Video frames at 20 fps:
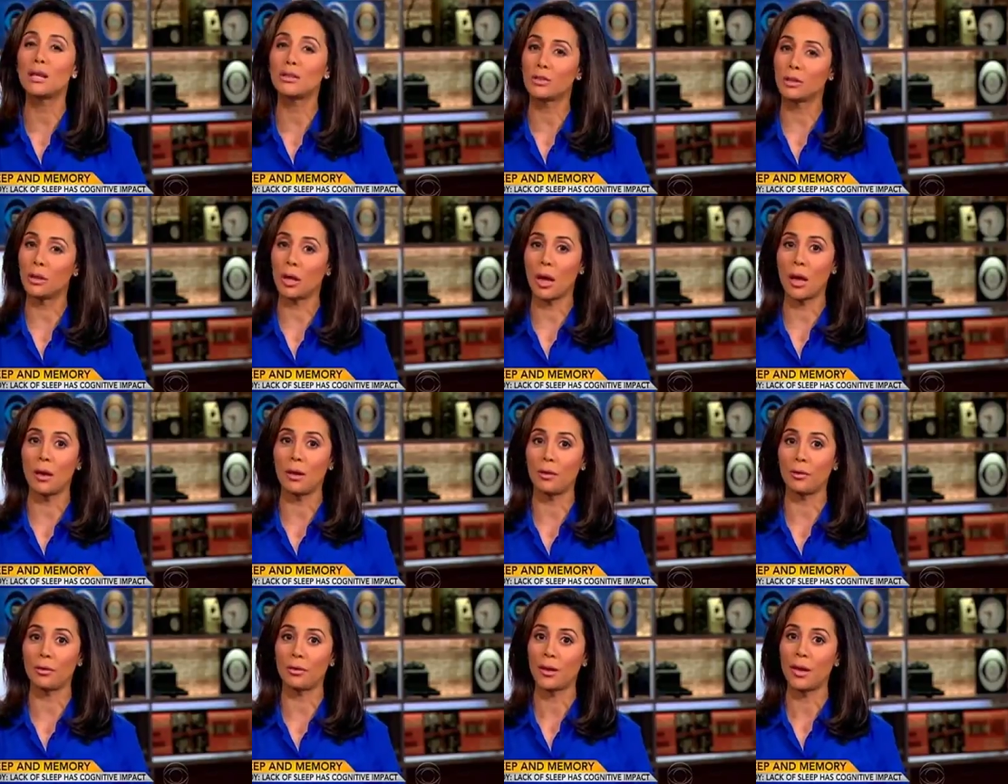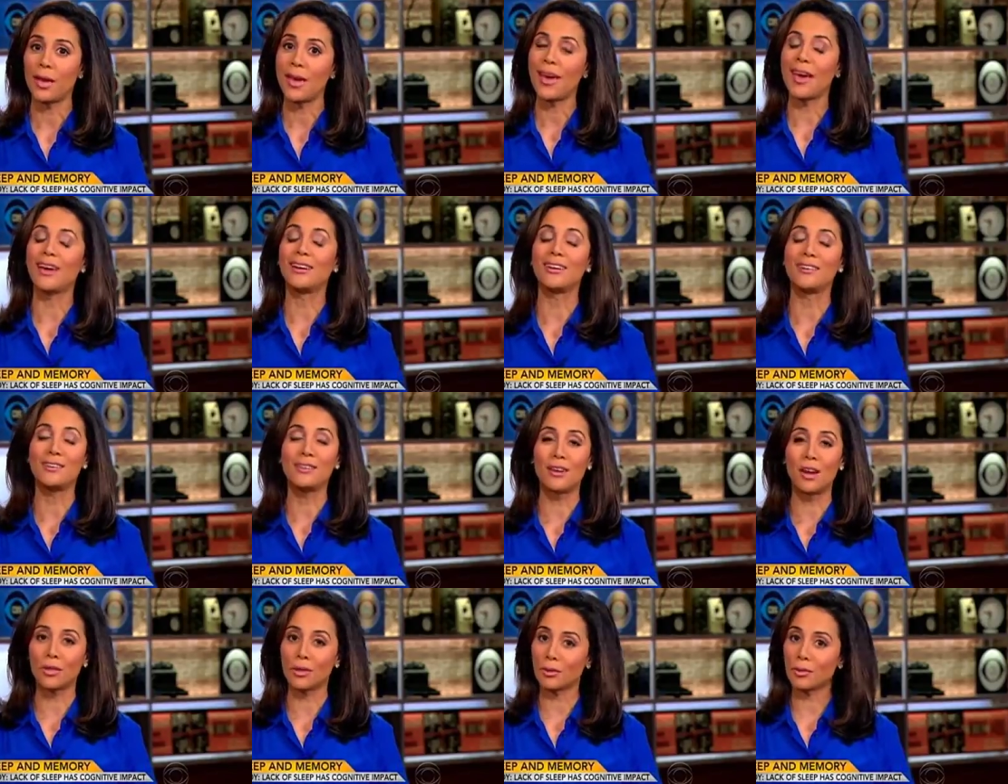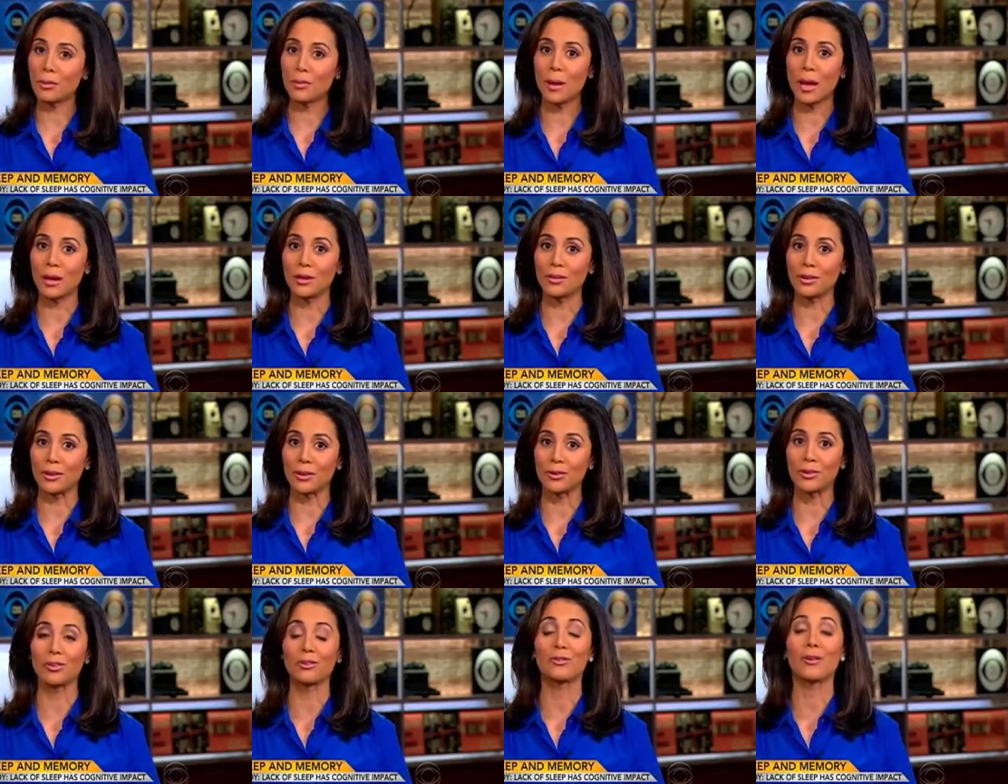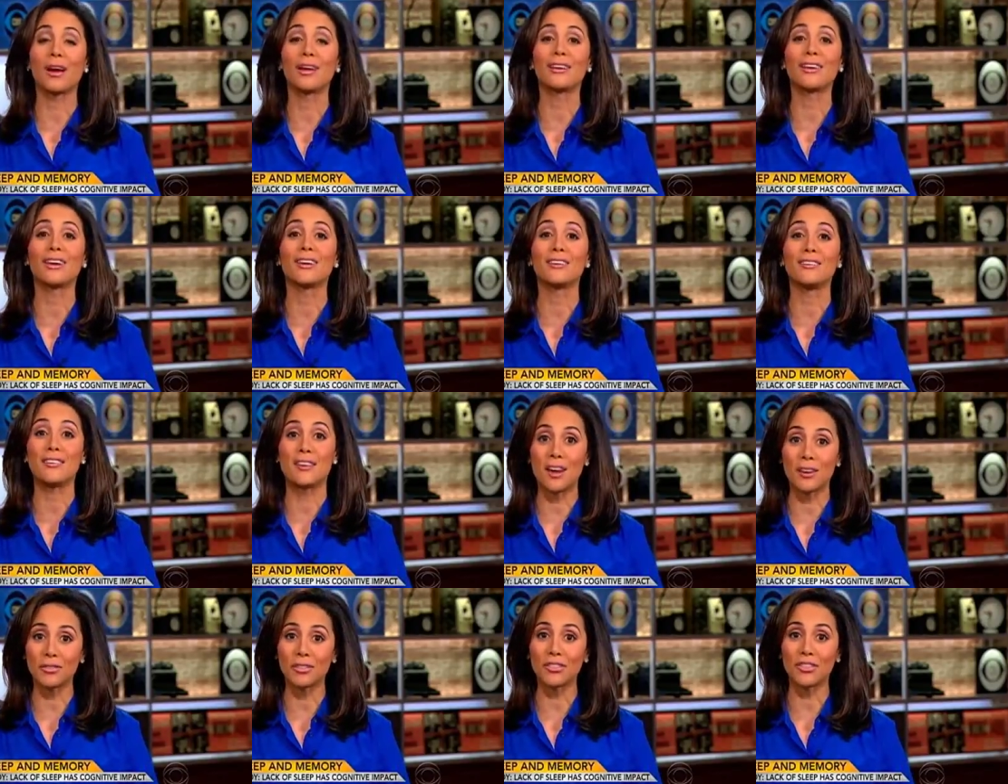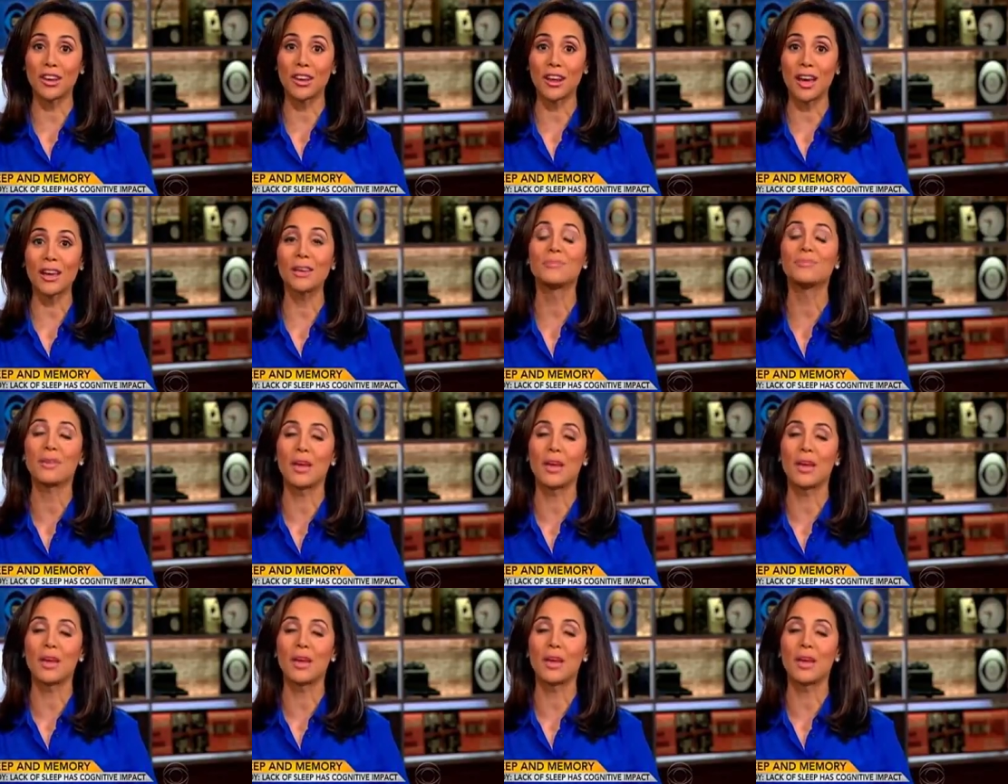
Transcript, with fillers: mental health, and another reminder to try to get enough shut-eye